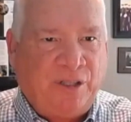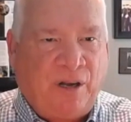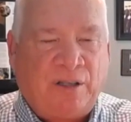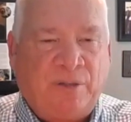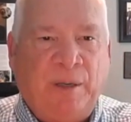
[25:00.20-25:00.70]

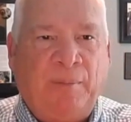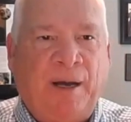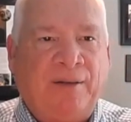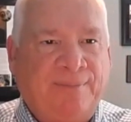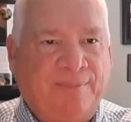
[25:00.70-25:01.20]
talk to me
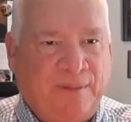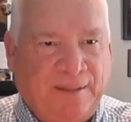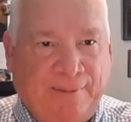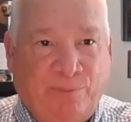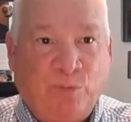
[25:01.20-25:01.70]
about
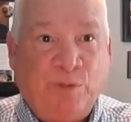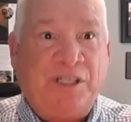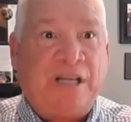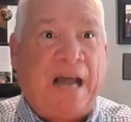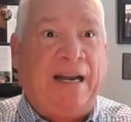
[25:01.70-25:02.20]

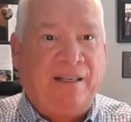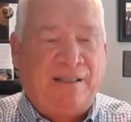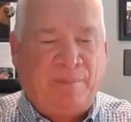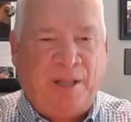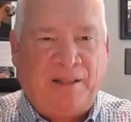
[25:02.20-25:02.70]
reciting
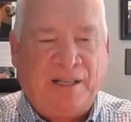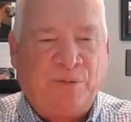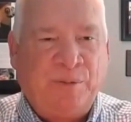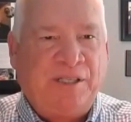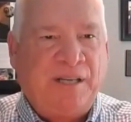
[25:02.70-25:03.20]
some of the things
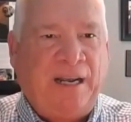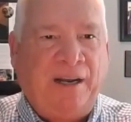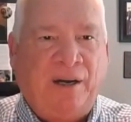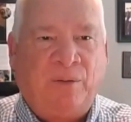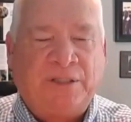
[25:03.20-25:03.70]
we say
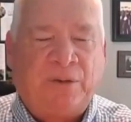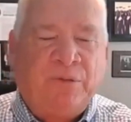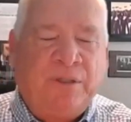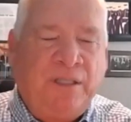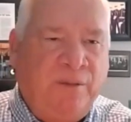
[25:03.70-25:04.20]
here, which I
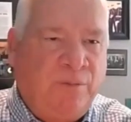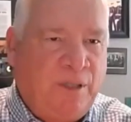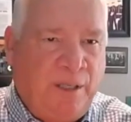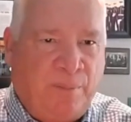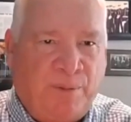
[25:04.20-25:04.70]
really,
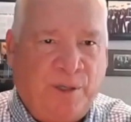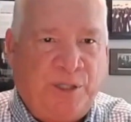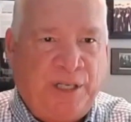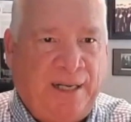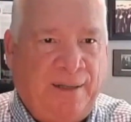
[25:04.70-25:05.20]
really
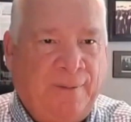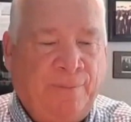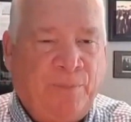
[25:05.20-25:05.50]
appreciate.